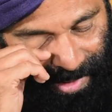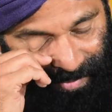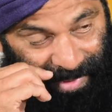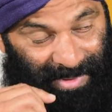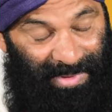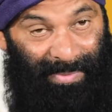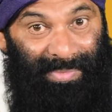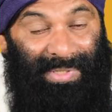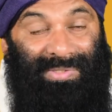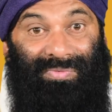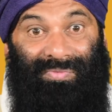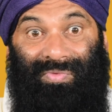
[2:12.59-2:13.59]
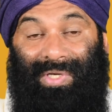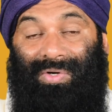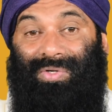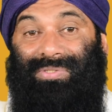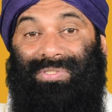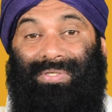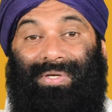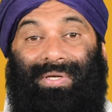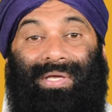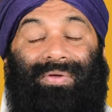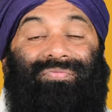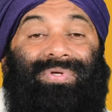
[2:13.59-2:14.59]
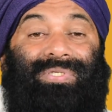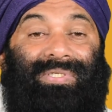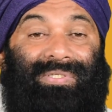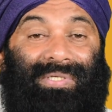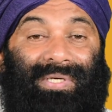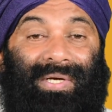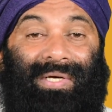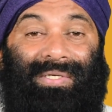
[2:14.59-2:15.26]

Even sometimes we are also affected